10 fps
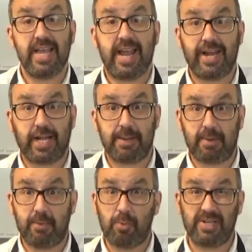in a couple
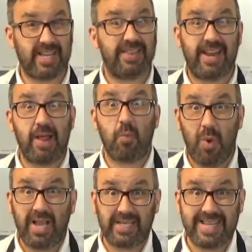of moments, and then it
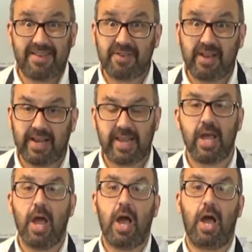will definitely
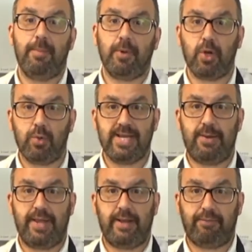go
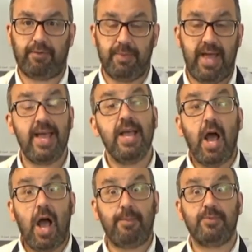downhill from there.
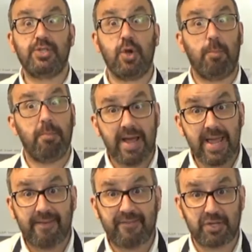So my
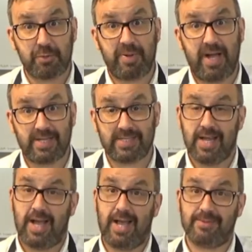official part
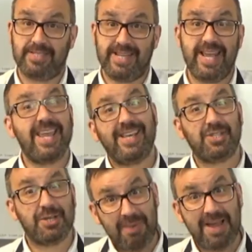today is
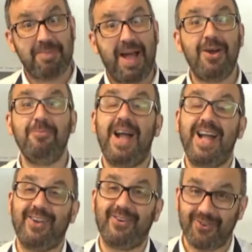shwmae pawb
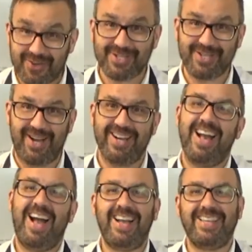and croeso
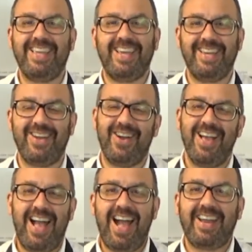a coginio
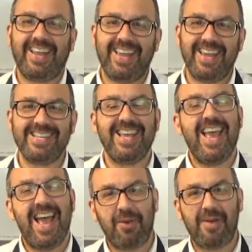ar y hyd.
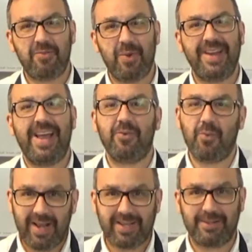Hello everyone and
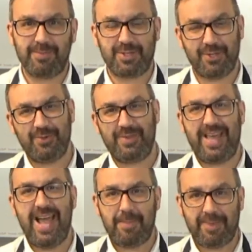welcome to the
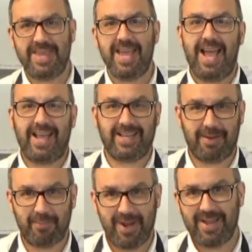Happy
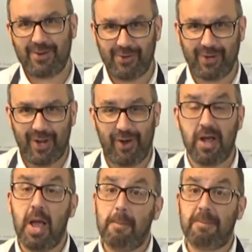Cymru cook along.
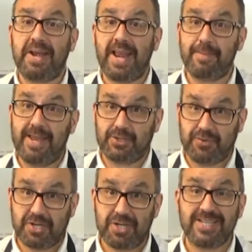My name is
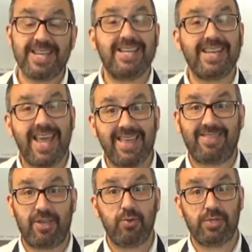Richard and
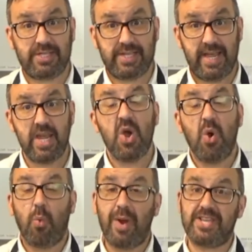heddiw today
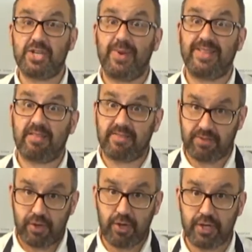we're doing the
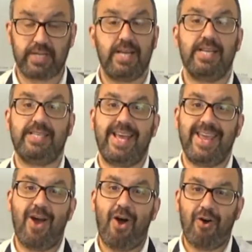third
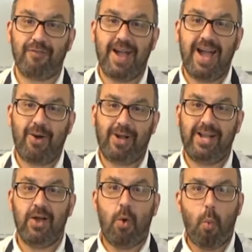day of our
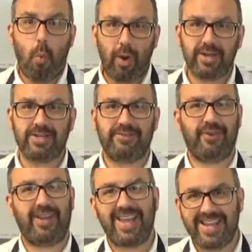
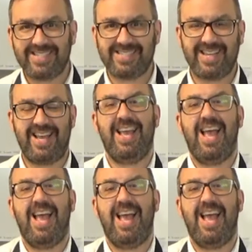wonderful Easter